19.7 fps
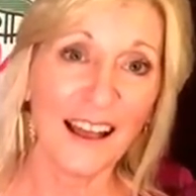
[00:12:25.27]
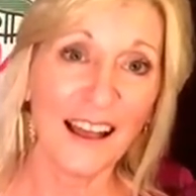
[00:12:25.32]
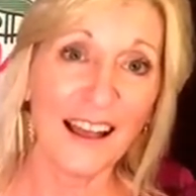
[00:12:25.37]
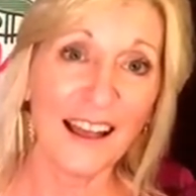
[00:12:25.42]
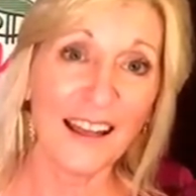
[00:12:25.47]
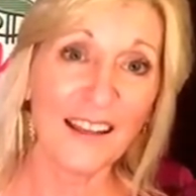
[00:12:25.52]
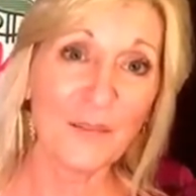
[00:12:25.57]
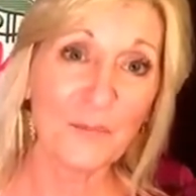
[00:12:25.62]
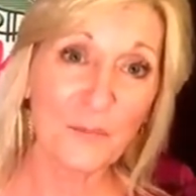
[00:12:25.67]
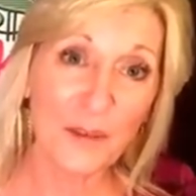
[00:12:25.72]

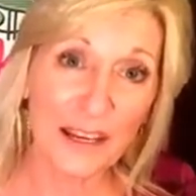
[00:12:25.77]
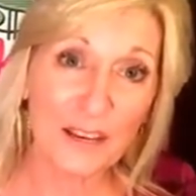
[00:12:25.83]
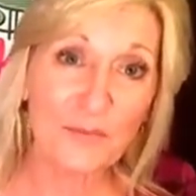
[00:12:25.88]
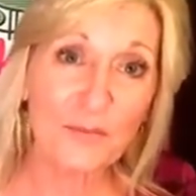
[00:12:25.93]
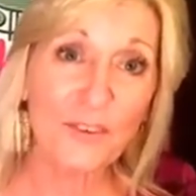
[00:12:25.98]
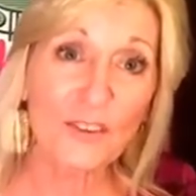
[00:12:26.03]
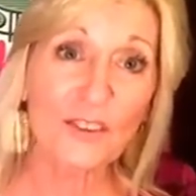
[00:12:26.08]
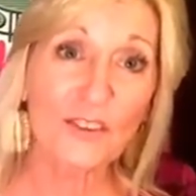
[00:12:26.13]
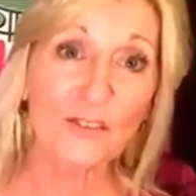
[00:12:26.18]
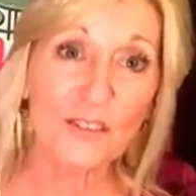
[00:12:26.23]
And wait
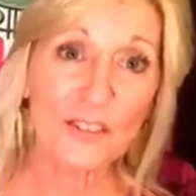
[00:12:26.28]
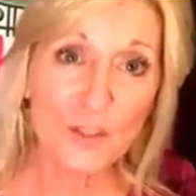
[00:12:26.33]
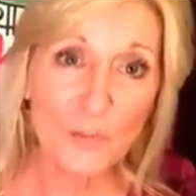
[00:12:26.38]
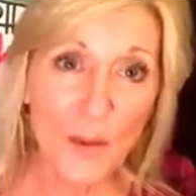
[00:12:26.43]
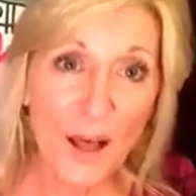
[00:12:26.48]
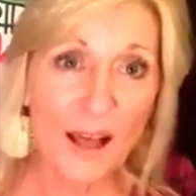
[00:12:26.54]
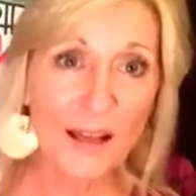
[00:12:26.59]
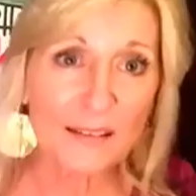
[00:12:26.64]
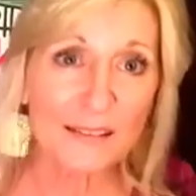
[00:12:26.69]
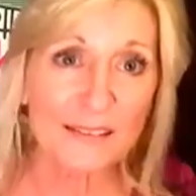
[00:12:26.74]
for the
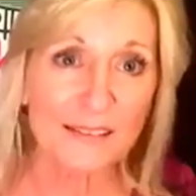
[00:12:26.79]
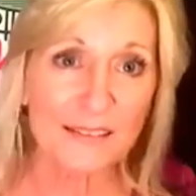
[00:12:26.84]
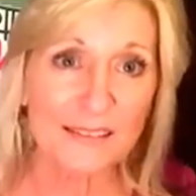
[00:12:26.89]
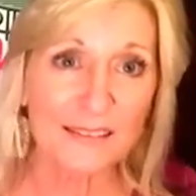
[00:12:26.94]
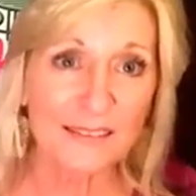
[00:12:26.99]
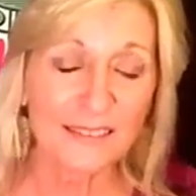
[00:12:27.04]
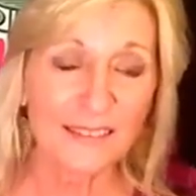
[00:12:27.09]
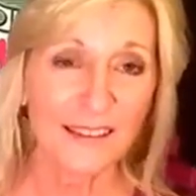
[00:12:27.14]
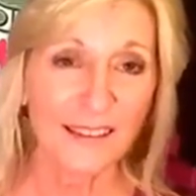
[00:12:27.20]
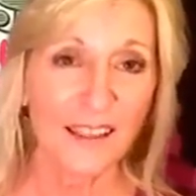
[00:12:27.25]
response.
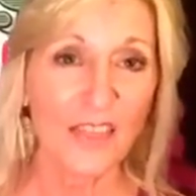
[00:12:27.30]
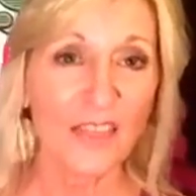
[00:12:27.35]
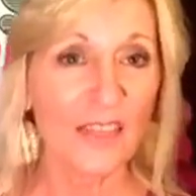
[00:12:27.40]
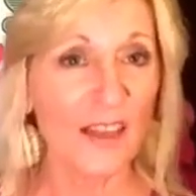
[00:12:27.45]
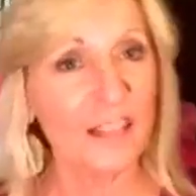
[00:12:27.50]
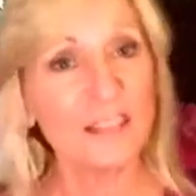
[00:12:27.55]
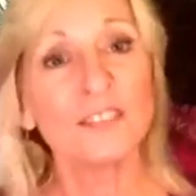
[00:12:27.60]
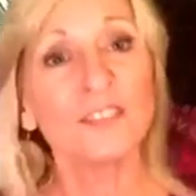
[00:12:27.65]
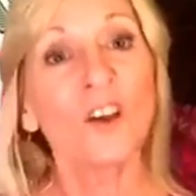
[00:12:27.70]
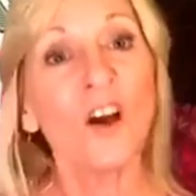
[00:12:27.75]

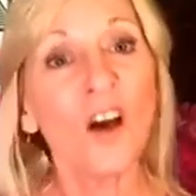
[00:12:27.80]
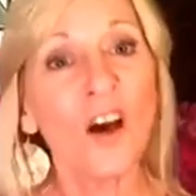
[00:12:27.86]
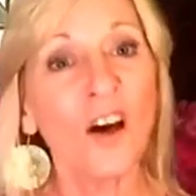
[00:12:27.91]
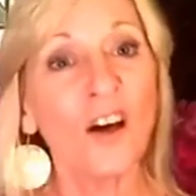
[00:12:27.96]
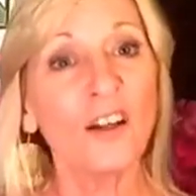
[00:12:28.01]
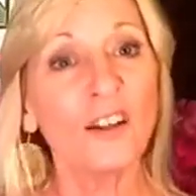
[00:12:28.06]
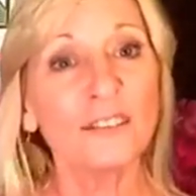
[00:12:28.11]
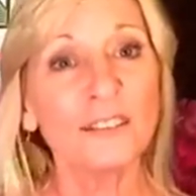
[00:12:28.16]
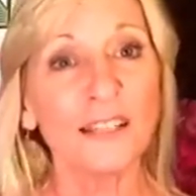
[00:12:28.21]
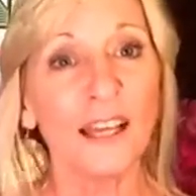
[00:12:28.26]
That's
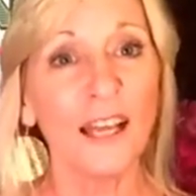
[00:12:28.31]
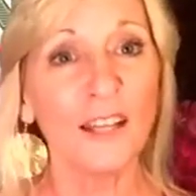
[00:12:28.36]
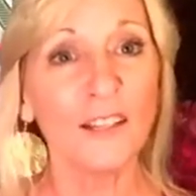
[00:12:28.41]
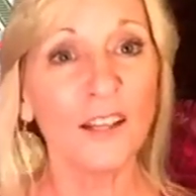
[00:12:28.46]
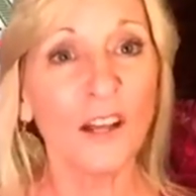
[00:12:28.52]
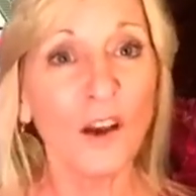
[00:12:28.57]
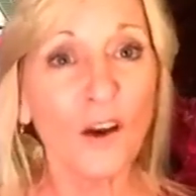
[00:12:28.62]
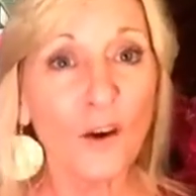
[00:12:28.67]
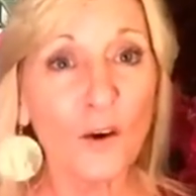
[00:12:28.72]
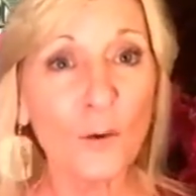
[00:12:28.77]
called
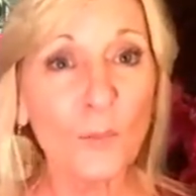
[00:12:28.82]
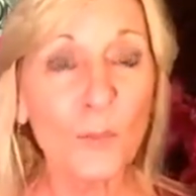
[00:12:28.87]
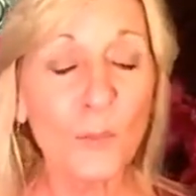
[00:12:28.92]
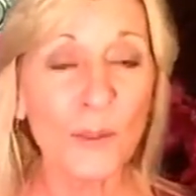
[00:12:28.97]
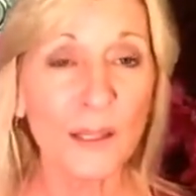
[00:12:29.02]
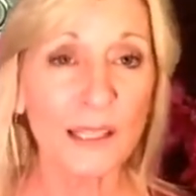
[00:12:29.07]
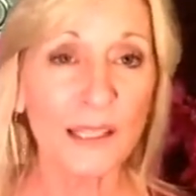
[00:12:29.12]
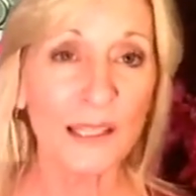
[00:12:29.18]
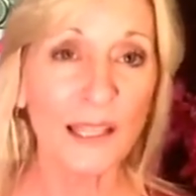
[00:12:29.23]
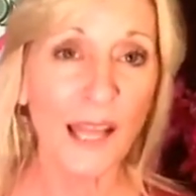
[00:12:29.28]
an
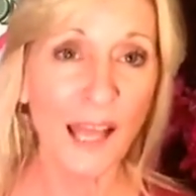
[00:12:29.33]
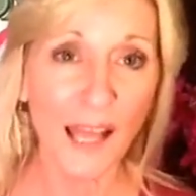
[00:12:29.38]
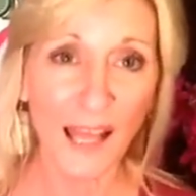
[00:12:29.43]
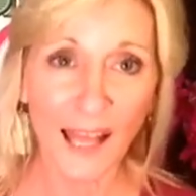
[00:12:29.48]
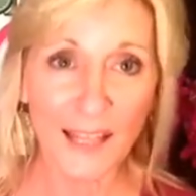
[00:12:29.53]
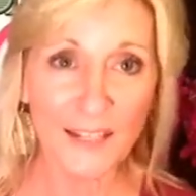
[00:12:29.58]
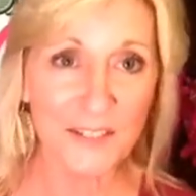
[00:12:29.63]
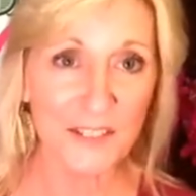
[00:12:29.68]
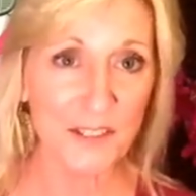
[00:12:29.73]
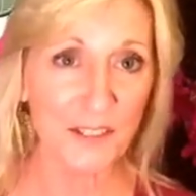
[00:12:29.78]

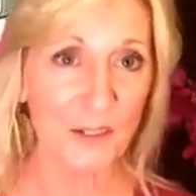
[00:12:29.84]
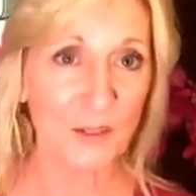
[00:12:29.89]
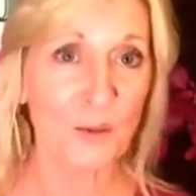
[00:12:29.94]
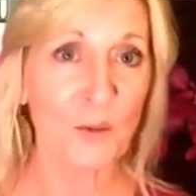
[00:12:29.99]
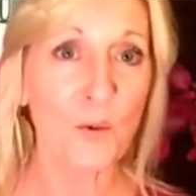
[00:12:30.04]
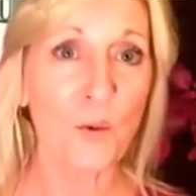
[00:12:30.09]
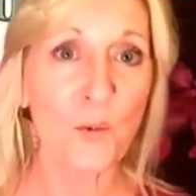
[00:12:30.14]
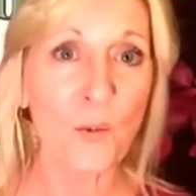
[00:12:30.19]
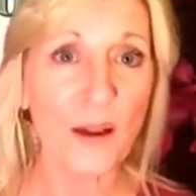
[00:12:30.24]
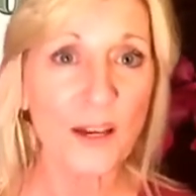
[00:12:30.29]
open-ended
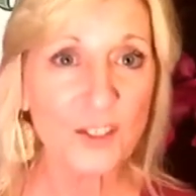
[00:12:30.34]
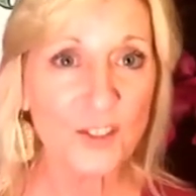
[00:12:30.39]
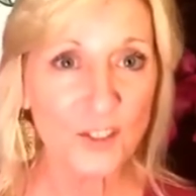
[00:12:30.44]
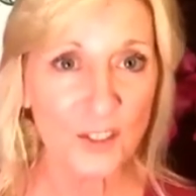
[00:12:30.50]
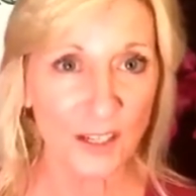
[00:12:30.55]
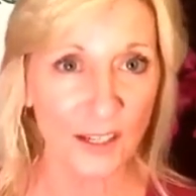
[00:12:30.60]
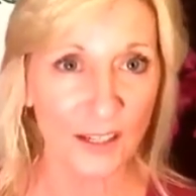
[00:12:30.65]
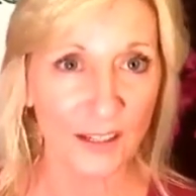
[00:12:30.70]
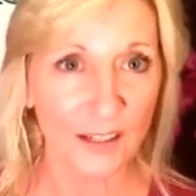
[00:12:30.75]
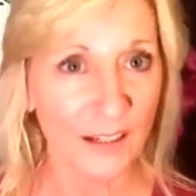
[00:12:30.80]

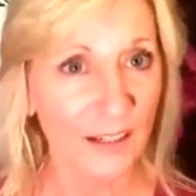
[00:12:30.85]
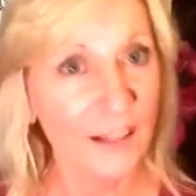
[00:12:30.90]
question.